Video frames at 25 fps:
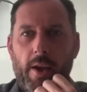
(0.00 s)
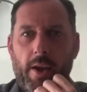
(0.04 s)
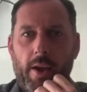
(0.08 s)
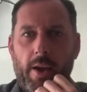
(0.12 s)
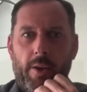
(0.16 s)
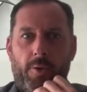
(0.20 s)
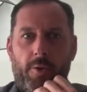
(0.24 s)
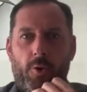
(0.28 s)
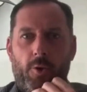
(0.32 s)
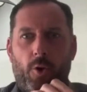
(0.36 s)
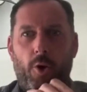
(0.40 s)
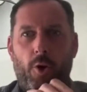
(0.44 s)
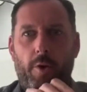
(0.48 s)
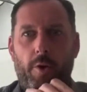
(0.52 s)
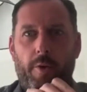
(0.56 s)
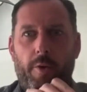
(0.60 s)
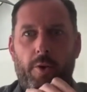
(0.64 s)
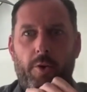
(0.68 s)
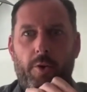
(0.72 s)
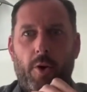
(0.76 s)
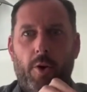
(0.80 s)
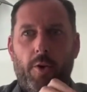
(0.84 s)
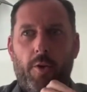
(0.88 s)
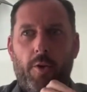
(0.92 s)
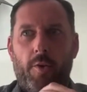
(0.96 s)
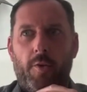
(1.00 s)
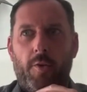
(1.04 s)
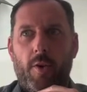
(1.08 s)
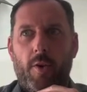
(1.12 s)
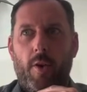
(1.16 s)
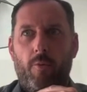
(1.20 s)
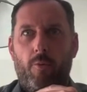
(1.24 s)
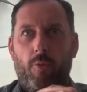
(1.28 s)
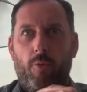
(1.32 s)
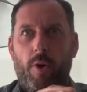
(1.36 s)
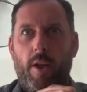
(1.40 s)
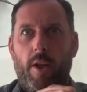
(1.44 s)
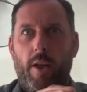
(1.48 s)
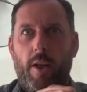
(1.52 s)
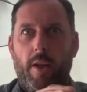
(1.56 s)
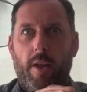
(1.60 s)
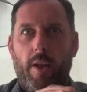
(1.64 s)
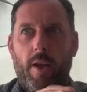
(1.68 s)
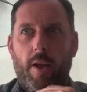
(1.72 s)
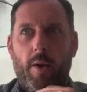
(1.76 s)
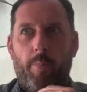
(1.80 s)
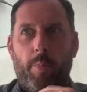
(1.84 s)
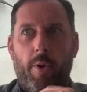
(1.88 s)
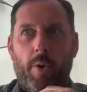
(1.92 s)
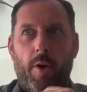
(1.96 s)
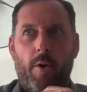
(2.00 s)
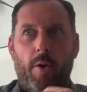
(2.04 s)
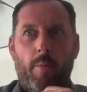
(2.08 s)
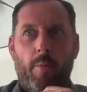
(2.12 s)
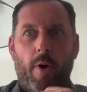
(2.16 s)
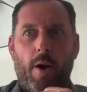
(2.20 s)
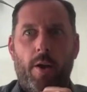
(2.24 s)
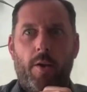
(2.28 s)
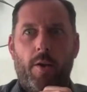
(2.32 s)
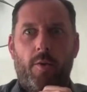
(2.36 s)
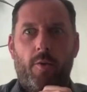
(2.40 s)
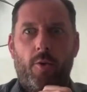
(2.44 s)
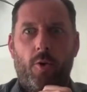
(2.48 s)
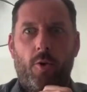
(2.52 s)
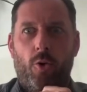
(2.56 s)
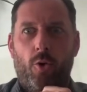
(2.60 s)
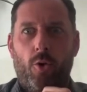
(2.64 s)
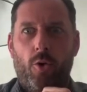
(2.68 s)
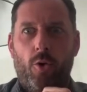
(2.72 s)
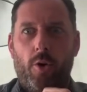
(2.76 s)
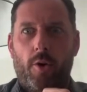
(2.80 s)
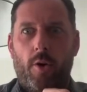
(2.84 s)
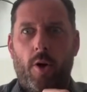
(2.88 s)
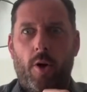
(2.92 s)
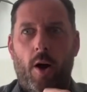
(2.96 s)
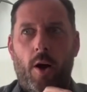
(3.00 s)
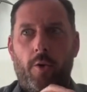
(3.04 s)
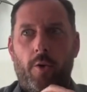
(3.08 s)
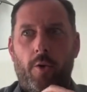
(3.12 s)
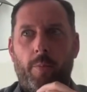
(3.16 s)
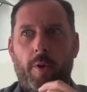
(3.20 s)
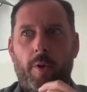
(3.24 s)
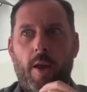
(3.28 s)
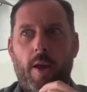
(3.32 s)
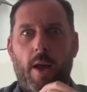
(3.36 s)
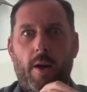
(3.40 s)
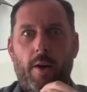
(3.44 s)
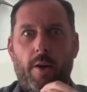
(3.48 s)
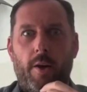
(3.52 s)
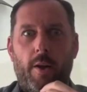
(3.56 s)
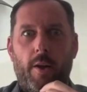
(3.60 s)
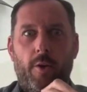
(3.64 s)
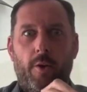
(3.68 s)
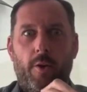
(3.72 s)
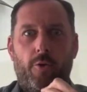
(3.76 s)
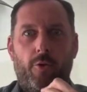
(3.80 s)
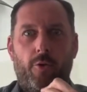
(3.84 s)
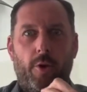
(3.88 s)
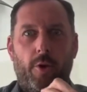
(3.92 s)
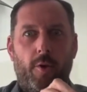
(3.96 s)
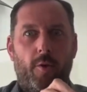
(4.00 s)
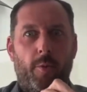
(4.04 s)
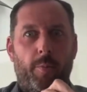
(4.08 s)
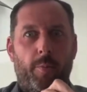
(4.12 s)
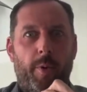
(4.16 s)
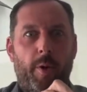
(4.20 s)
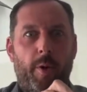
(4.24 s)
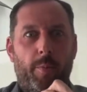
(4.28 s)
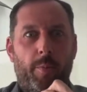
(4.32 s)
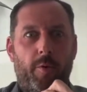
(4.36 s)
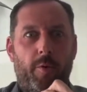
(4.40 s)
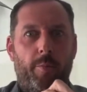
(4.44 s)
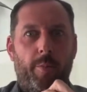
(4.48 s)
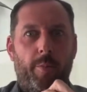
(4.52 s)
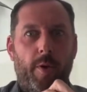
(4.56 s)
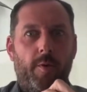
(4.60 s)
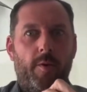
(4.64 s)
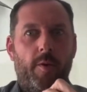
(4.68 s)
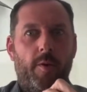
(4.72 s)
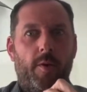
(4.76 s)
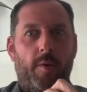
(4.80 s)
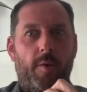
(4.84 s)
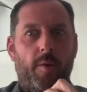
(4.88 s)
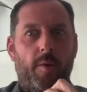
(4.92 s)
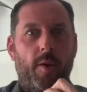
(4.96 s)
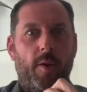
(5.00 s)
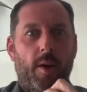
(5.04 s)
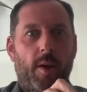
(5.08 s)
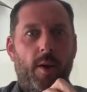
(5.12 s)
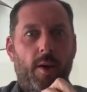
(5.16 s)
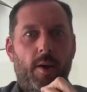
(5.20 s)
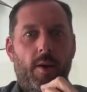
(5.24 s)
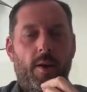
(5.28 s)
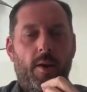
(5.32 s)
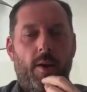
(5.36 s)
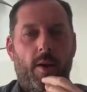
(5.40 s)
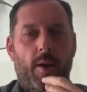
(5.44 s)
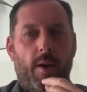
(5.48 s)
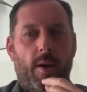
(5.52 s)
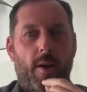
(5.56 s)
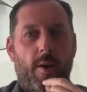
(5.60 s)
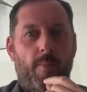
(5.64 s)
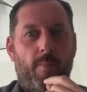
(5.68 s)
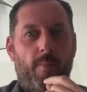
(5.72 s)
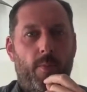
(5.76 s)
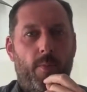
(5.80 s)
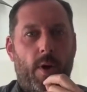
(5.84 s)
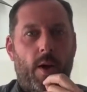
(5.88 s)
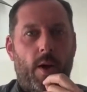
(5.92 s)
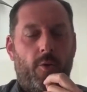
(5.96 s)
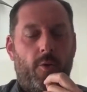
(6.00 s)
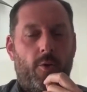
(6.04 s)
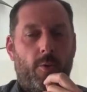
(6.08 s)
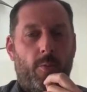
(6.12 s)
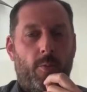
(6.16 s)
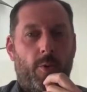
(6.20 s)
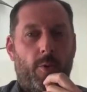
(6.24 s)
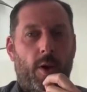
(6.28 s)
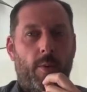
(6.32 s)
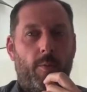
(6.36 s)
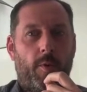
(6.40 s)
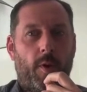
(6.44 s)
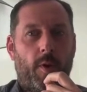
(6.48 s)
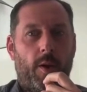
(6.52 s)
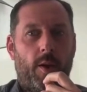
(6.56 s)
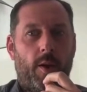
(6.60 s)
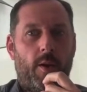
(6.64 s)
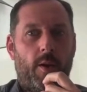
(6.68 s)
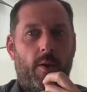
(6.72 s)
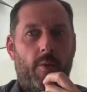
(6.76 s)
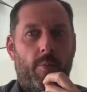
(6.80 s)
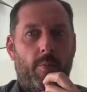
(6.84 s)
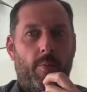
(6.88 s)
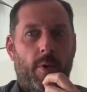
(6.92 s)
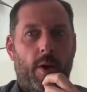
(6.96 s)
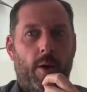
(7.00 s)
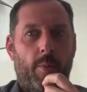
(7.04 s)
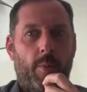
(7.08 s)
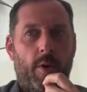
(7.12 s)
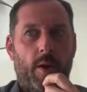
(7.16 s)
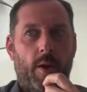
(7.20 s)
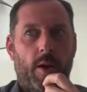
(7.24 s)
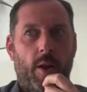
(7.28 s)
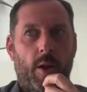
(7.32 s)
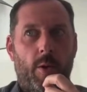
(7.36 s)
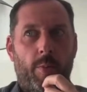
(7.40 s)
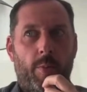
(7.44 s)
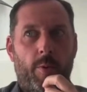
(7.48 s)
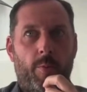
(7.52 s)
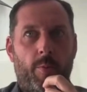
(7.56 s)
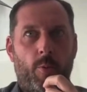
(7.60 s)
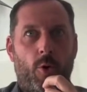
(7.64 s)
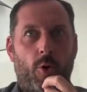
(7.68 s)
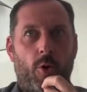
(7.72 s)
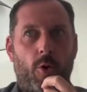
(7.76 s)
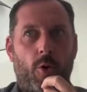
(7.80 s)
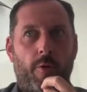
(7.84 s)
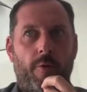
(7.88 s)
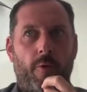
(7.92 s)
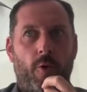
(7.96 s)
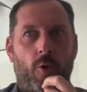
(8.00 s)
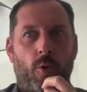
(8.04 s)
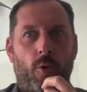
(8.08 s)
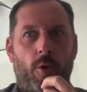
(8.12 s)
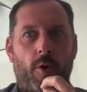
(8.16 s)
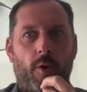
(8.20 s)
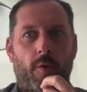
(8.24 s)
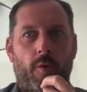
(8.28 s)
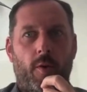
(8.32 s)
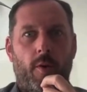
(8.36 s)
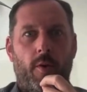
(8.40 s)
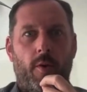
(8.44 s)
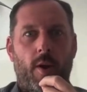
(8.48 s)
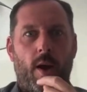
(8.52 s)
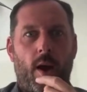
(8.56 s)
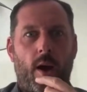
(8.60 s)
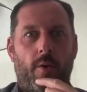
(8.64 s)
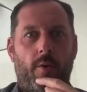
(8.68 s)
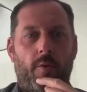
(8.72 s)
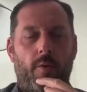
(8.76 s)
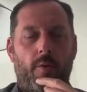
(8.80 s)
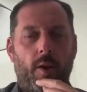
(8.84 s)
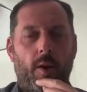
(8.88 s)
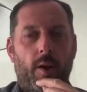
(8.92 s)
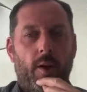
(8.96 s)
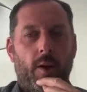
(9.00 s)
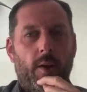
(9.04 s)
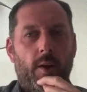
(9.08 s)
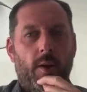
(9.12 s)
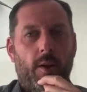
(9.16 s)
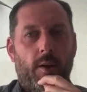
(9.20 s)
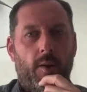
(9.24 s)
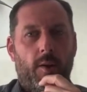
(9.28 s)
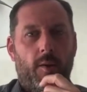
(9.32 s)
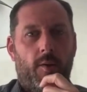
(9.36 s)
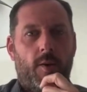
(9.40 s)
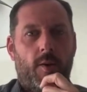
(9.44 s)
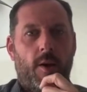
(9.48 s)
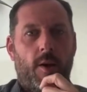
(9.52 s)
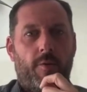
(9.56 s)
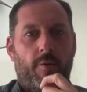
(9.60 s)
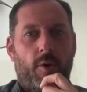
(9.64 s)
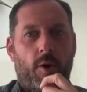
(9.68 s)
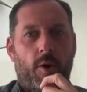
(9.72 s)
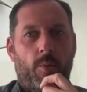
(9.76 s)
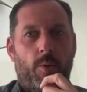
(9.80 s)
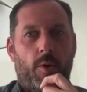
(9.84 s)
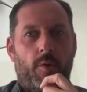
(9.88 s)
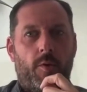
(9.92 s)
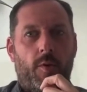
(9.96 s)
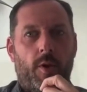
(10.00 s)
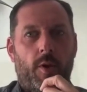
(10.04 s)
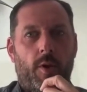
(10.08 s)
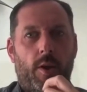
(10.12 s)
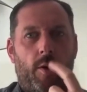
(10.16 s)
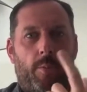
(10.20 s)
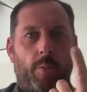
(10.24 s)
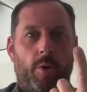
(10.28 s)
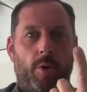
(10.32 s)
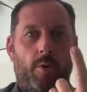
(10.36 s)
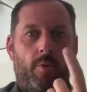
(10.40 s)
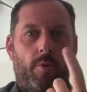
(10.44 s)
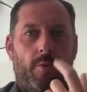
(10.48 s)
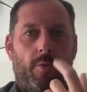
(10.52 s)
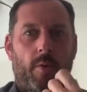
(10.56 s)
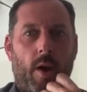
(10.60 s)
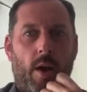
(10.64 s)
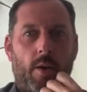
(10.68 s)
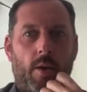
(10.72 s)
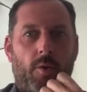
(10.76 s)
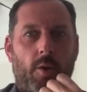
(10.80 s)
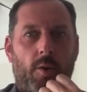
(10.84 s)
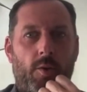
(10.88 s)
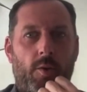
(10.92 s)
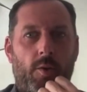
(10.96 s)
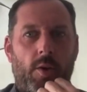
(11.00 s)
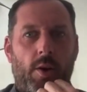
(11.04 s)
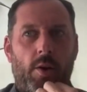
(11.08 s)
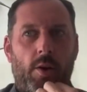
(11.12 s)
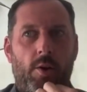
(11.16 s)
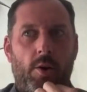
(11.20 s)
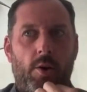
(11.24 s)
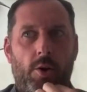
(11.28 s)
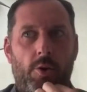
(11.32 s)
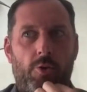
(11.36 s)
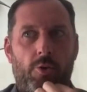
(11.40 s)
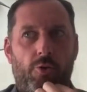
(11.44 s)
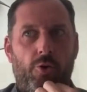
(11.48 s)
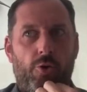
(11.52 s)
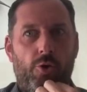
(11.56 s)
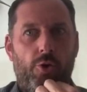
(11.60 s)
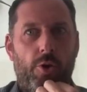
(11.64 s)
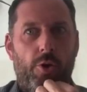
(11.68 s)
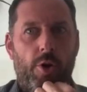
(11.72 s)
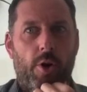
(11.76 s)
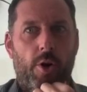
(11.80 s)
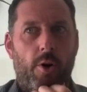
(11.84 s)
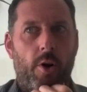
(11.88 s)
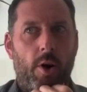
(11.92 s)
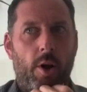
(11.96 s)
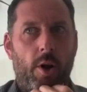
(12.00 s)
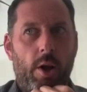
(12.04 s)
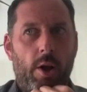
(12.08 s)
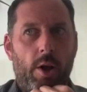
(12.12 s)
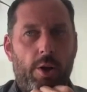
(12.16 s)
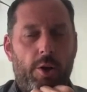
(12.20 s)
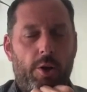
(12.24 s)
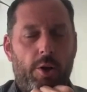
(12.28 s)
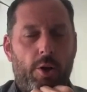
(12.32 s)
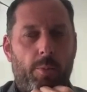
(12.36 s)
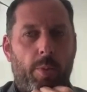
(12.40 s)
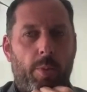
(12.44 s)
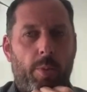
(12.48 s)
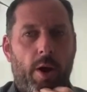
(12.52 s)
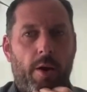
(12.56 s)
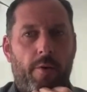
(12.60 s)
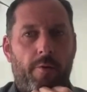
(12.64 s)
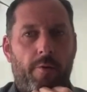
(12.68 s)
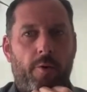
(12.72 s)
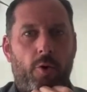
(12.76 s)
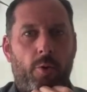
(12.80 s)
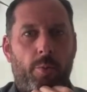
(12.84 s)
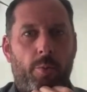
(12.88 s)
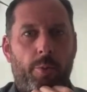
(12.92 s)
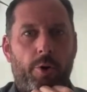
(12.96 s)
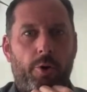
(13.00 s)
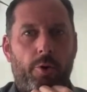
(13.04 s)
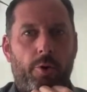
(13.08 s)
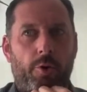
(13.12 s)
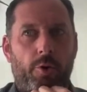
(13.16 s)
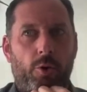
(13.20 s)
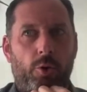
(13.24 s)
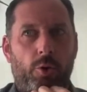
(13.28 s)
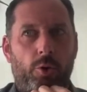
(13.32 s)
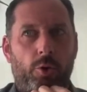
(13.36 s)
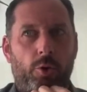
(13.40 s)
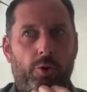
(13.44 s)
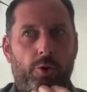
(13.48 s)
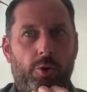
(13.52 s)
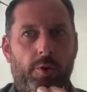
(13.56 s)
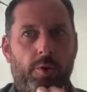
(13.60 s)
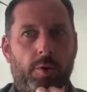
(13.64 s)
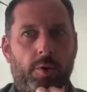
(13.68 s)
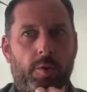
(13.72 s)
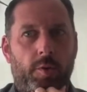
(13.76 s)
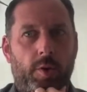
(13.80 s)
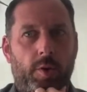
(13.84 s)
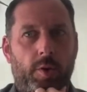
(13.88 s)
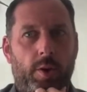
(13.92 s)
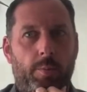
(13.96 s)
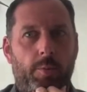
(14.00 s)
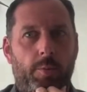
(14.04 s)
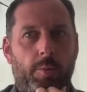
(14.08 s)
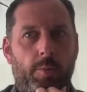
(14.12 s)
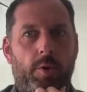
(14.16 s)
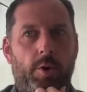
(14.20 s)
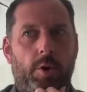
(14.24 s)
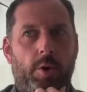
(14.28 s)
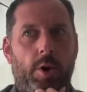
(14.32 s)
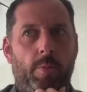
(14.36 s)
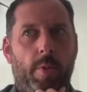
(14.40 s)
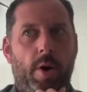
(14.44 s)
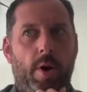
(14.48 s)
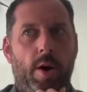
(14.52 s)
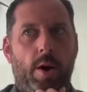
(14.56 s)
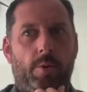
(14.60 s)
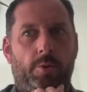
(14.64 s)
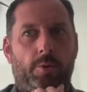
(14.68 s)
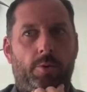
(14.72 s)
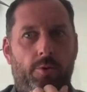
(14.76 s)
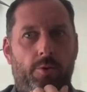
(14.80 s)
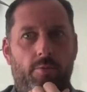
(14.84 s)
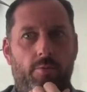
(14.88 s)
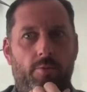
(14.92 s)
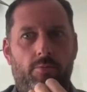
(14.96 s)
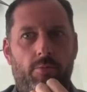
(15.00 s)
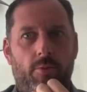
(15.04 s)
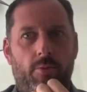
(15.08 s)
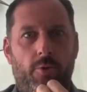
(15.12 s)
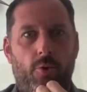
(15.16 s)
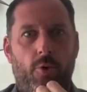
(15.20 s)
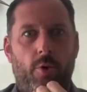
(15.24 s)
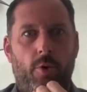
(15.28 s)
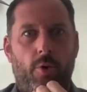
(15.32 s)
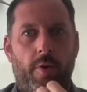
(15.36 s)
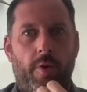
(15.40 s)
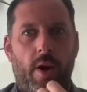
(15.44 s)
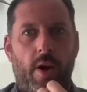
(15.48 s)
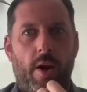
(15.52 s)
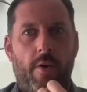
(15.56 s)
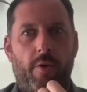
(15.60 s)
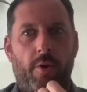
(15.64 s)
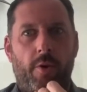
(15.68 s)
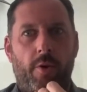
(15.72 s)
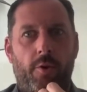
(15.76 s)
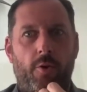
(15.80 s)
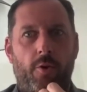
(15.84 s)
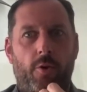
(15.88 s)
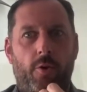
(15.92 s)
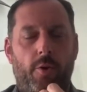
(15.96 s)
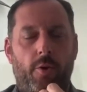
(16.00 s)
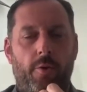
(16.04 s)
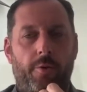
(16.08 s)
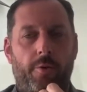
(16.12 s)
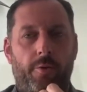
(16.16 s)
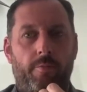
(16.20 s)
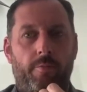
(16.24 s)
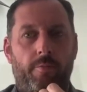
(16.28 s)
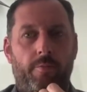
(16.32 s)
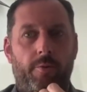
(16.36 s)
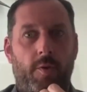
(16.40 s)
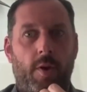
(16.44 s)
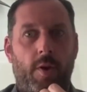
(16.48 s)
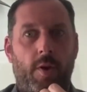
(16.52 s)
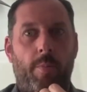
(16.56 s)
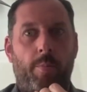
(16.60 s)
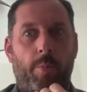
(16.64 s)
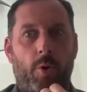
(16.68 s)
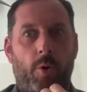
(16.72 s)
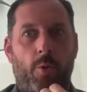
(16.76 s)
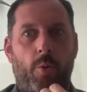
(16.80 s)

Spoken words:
It does really epitomize the whole hospitality industry as a people's business. And sometimes I think maybe a little bit more focus on that is definitely what's needed. But as I said, looking through your platform and your socials, it seems to come out sort of at every sort of step of the